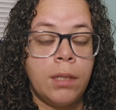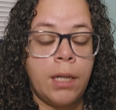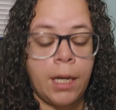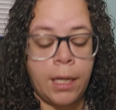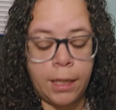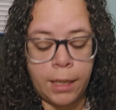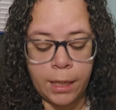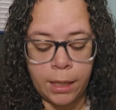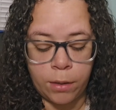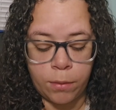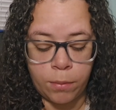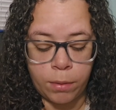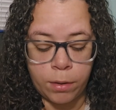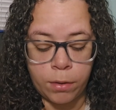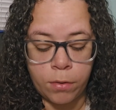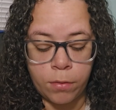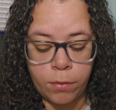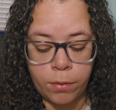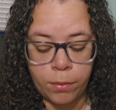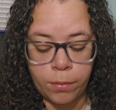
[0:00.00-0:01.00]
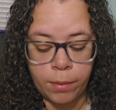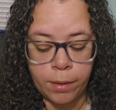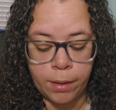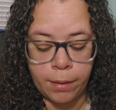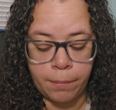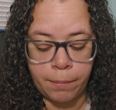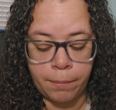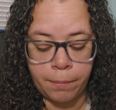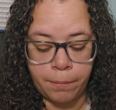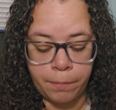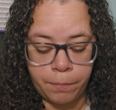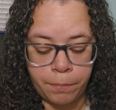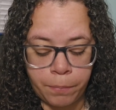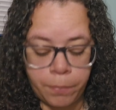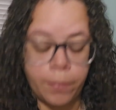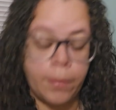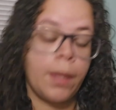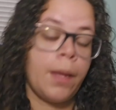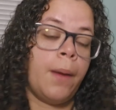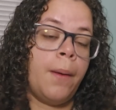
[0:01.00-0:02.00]
I like 1/1,
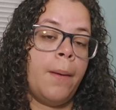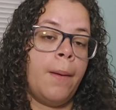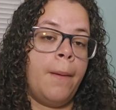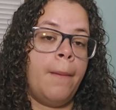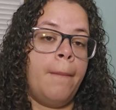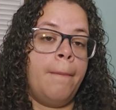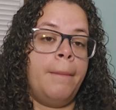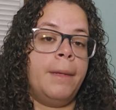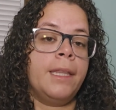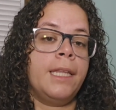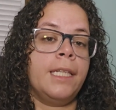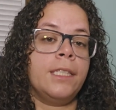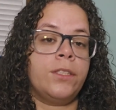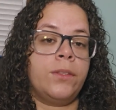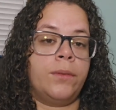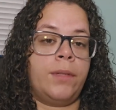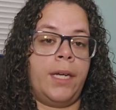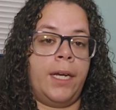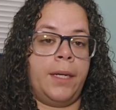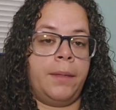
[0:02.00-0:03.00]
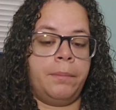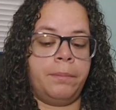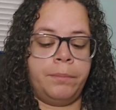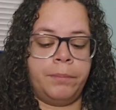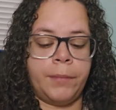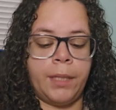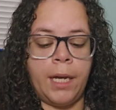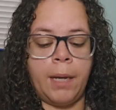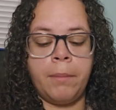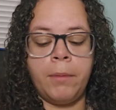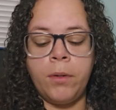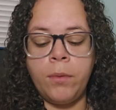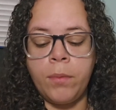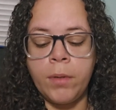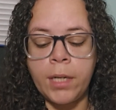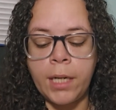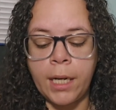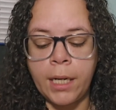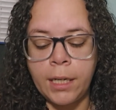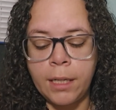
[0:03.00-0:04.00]
but that's okay. I'm gonna
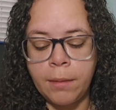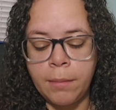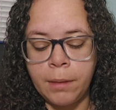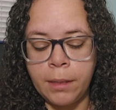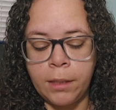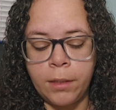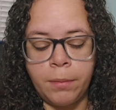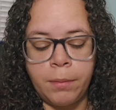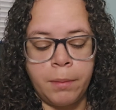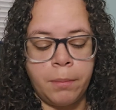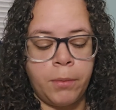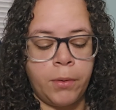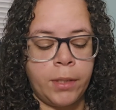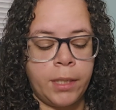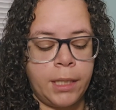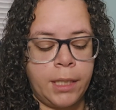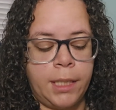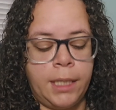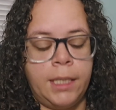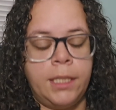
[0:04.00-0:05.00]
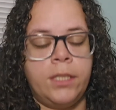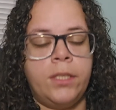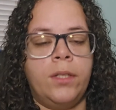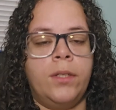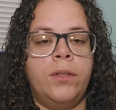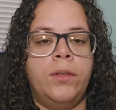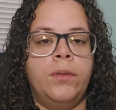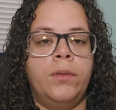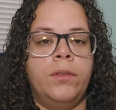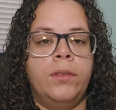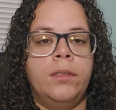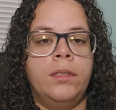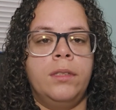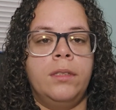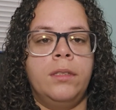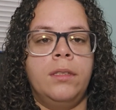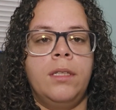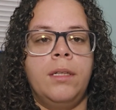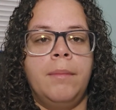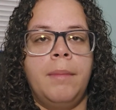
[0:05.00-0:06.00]
work on him a little bit more today, so
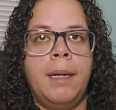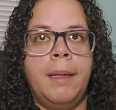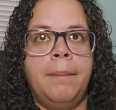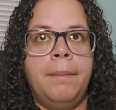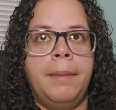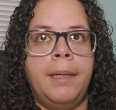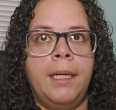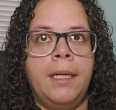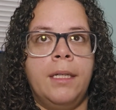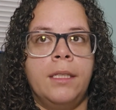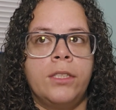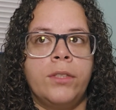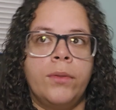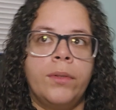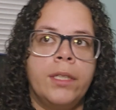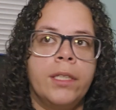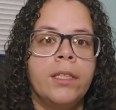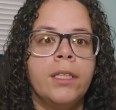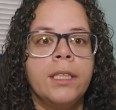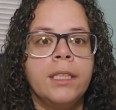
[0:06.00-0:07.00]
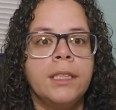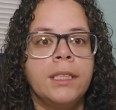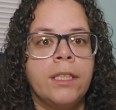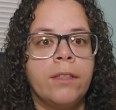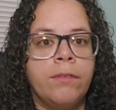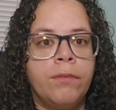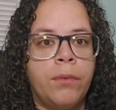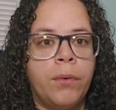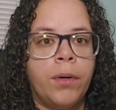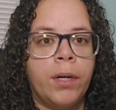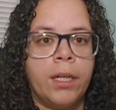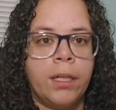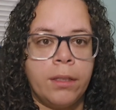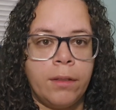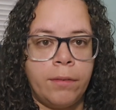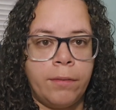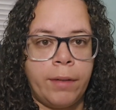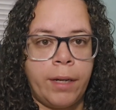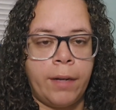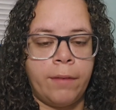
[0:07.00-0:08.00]
it might be, so he'll at least get 4 out of the
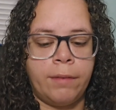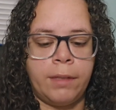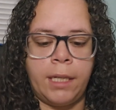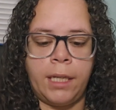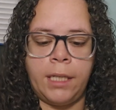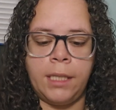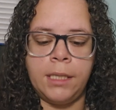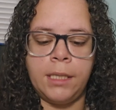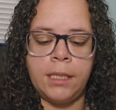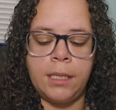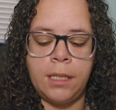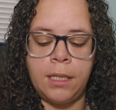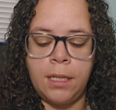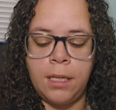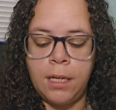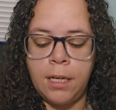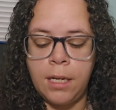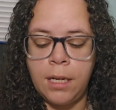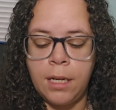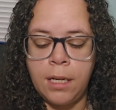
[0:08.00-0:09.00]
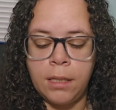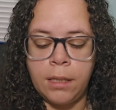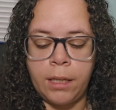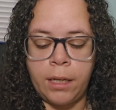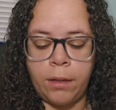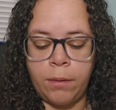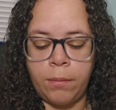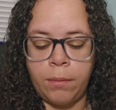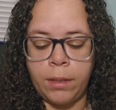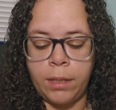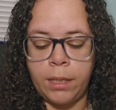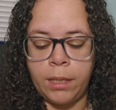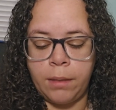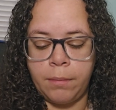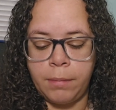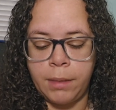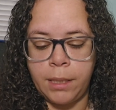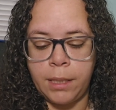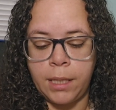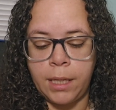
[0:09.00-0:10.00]
5 days that I wanted
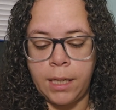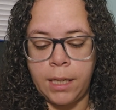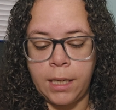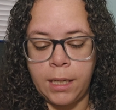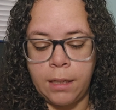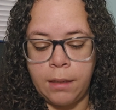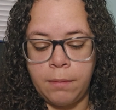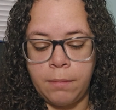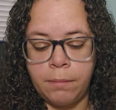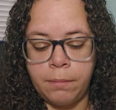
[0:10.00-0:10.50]
him to get.